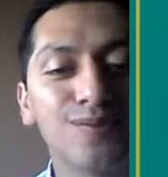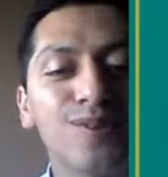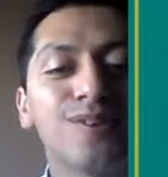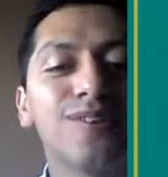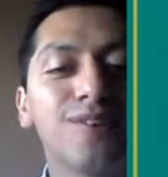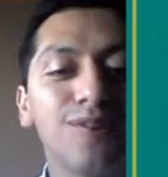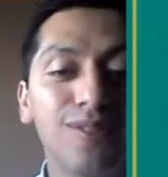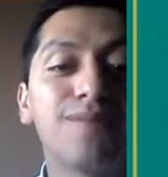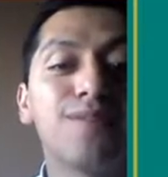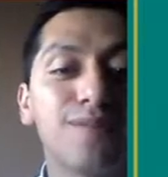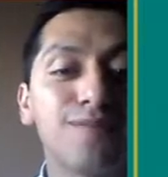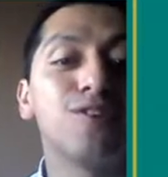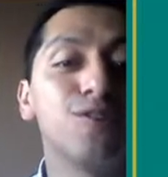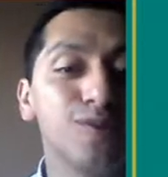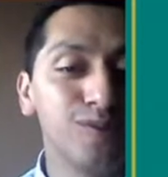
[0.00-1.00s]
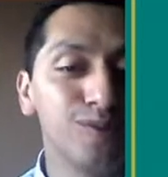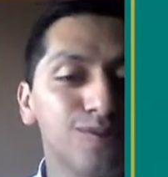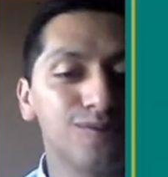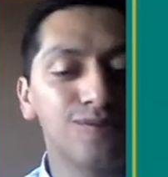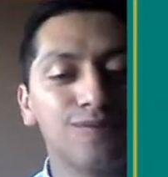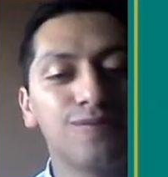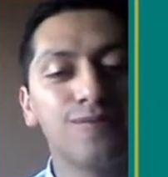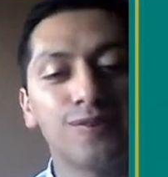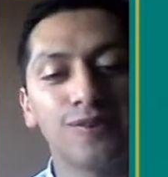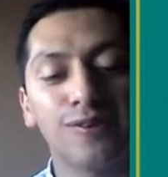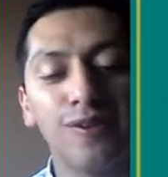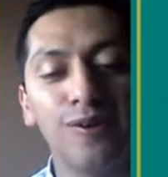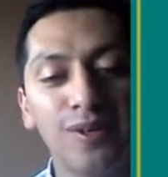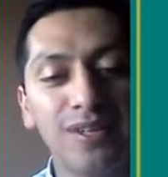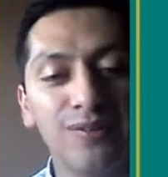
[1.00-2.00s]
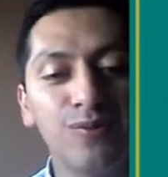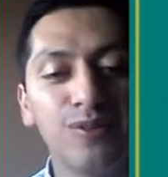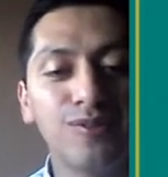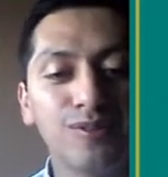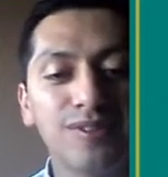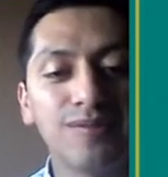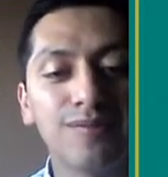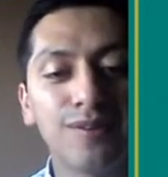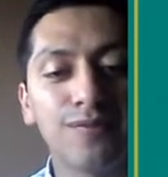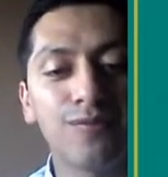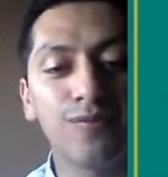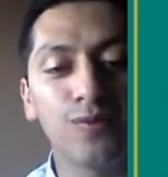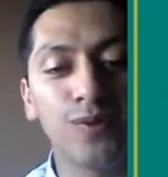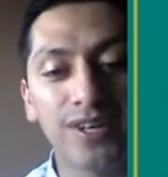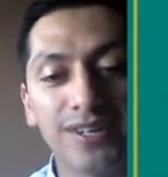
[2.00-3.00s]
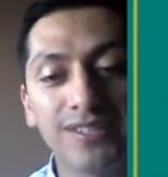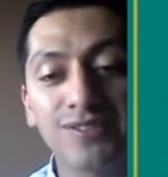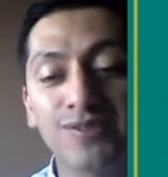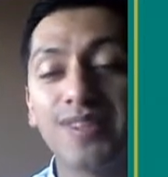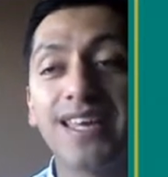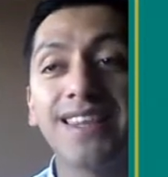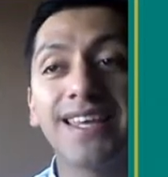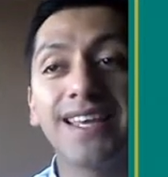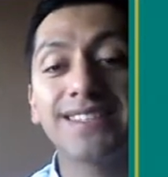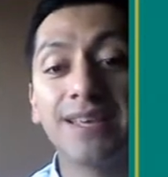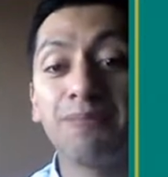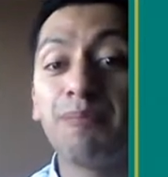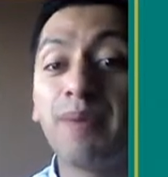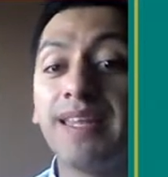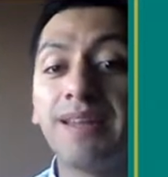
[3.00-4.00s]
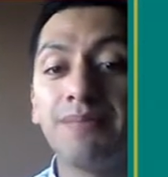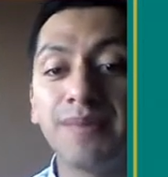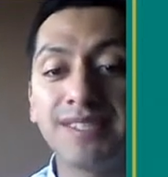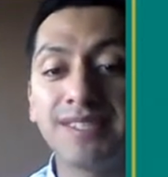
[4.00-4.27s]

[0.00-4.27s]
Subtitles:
the word or the verb use for clothing. We use the verb wear. So in that case, I made a